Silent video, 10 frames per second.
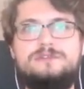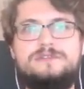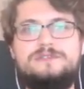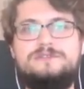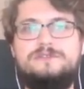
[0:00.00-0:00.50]

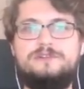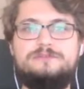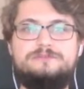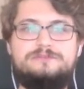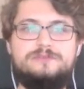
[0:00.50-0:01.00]
This is a
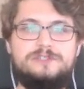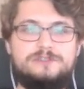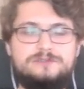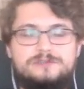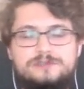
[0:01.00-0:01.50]
very
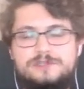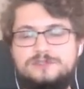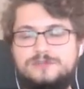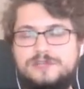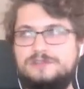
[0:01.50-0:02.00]

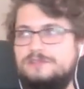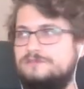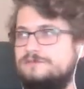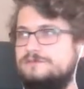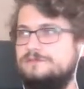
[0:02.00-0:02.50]

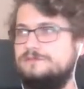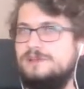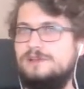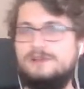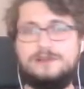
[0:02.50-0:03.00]
iterative,
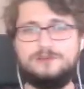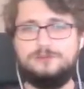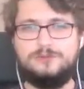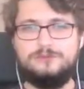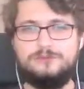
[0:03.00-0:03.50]

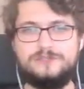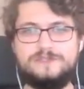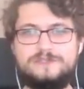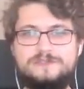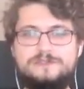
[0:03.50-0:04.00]
error-prone
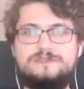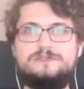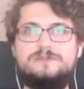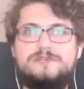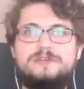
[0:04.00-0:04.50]
process in
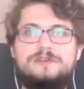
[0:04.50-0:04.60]
some way.